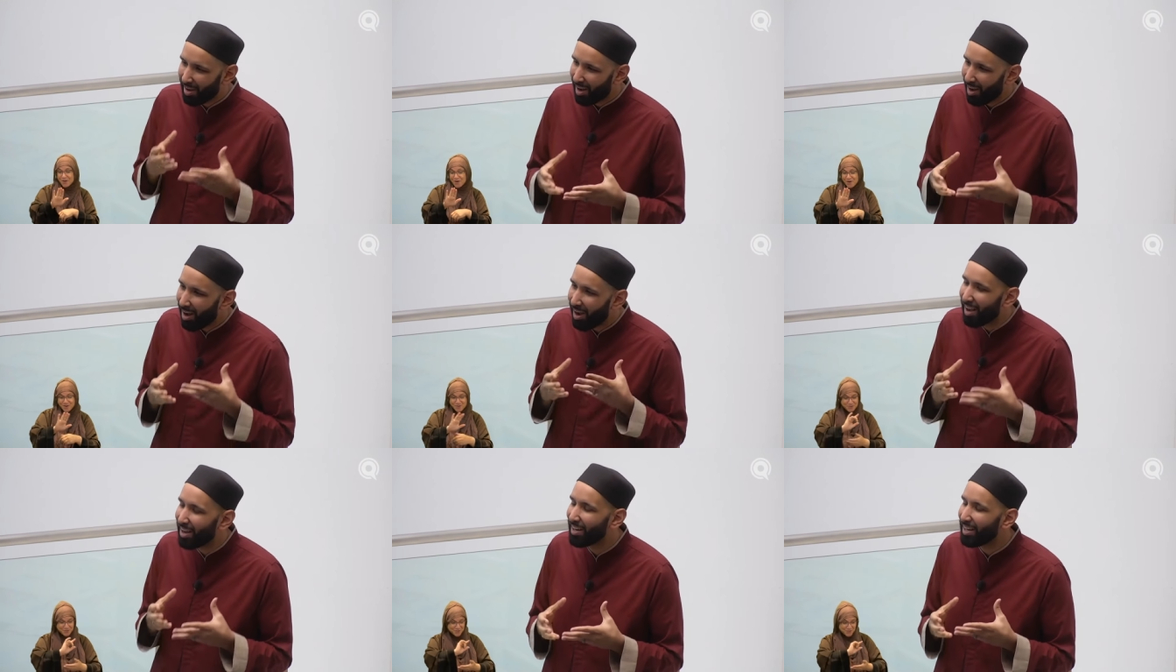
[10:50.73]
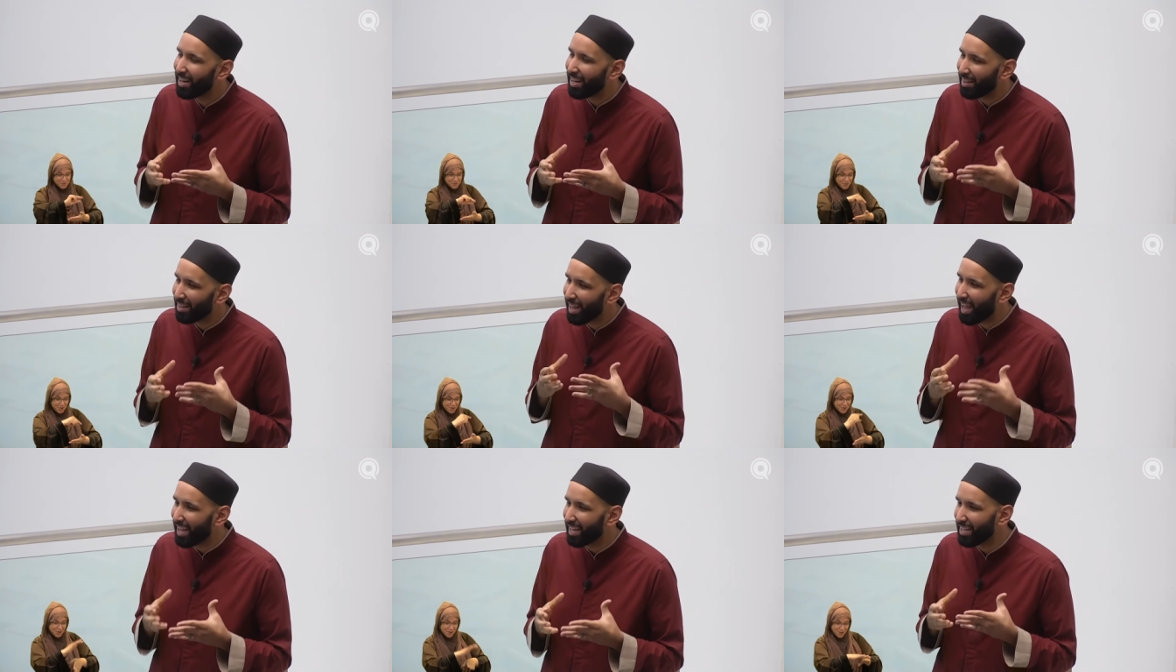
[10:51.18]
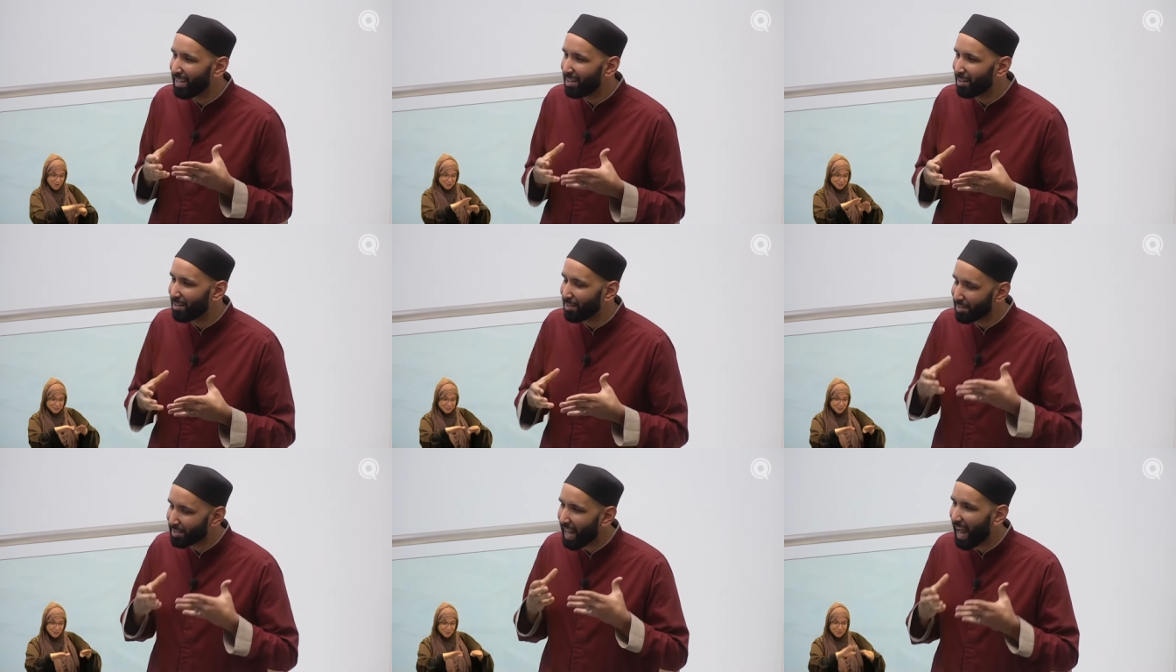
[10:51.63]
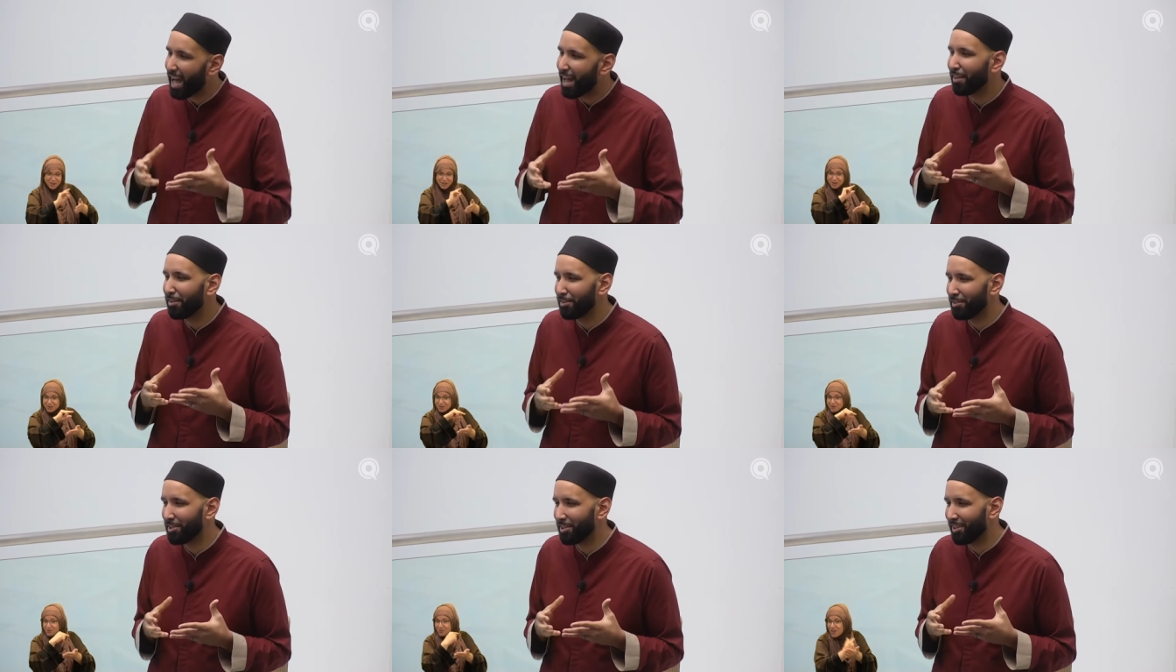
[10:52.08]
on that year's
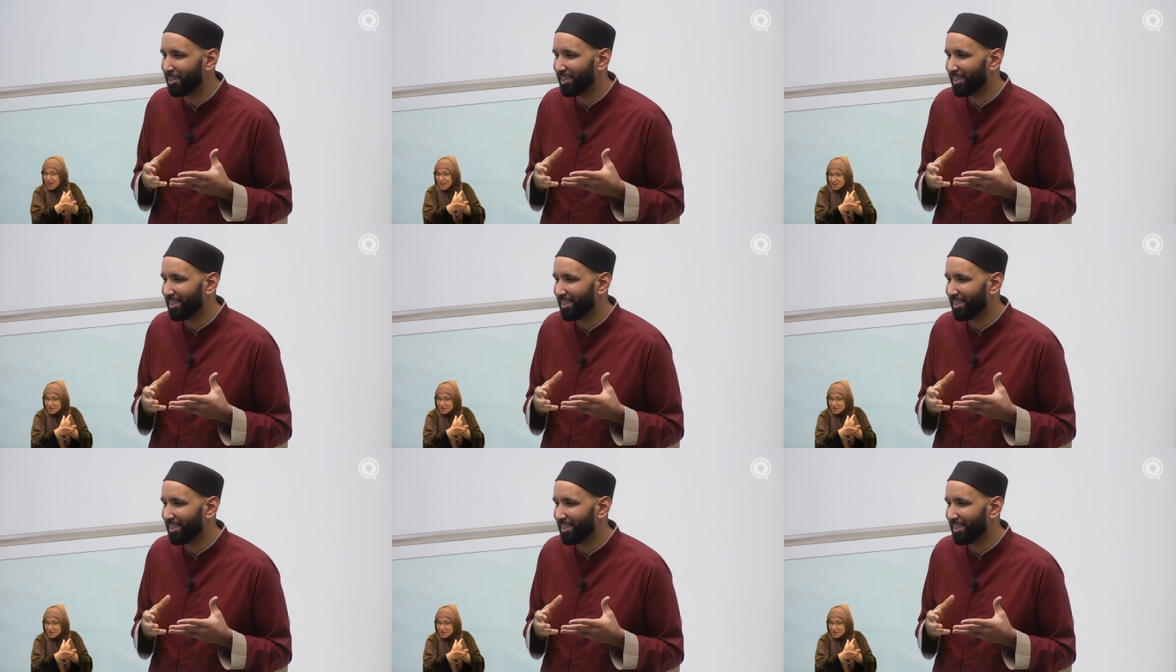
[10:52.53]
calendar.